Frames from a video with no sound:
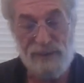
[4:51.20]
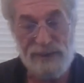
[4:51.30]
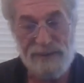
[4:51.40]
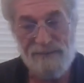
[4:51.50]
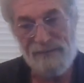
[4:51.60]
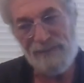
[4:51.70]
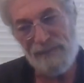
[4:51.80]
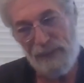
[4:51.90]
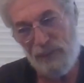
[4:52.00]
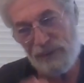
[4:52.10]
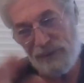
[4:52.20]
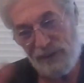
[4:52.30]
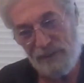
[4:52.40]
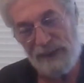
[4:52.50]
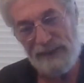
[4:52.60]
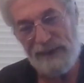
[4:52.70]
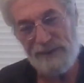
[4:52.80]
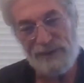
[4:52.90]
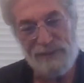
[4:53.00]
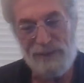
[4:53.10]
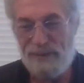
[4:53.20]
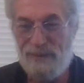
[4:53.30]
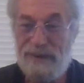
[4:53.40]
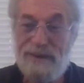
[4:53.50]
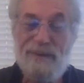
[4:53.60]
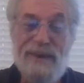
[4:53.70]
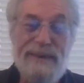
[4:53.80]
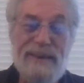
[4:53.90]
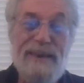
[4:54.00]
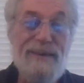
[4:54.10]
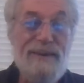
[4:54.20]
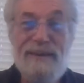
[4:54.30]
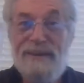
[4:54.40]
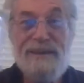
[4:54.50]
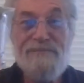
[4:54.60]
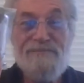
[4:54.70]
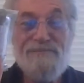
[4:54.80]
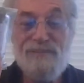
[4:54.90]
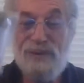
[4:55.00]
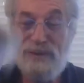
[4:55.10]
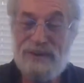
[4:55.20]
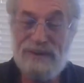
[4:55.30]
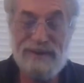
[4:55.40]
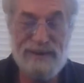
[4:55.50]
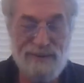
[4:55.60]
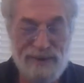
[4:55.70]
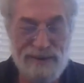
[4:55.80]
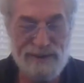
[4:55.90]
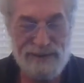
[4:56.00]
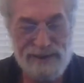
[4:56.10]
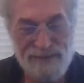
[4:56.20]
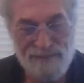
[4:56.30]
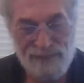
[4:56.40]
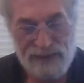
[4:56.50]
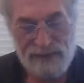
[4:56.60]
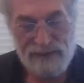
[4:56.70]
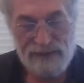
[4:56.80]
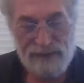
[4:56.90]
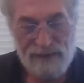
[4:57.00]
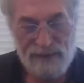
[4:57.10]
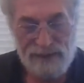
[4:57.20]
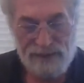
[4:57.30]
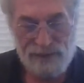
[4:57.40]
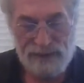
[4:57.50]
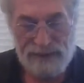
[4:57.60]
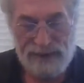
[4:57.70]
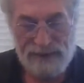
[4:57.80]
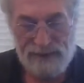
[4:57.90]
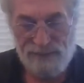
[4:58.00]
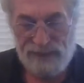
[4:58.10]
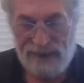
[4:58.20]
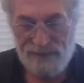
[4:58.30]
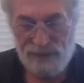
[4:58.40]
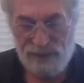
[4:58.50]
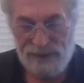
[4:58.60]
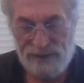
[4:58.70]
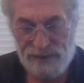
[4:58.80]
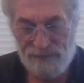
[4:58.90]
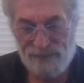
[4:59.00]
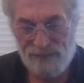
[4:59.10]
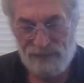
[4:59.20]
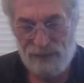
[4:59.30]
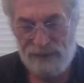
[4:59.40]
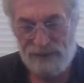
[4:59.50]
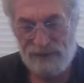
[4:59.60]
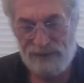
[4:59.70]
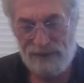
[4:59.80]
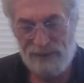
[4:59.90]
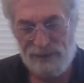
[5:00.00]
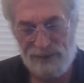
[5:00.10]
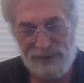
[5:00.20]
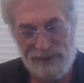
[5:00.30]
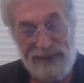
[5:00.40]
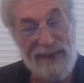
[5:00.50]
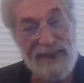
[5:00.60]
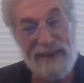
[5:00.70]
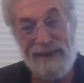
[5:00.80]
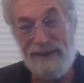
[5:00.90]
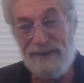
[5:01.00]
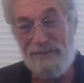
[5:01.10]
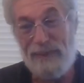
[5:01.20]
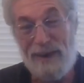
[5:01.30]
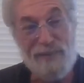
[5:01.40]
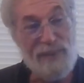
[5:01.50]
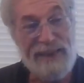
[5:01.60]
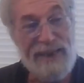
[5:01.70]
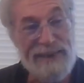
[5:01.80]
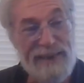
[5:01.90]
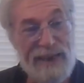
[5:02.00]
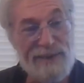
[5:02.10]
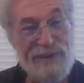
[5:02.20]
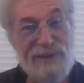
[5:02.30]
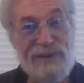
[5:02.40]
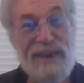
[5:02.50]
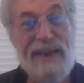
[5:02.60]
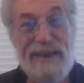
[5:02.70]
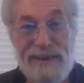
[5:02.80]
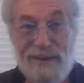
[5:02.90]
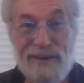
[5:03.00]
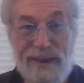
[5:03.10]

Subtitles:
with it. Maybe we'll talk about that in some other video. Right now, we're just going to cover the lung tea. All right, so it's got flavonoids, which those are powerful antioxidants and they're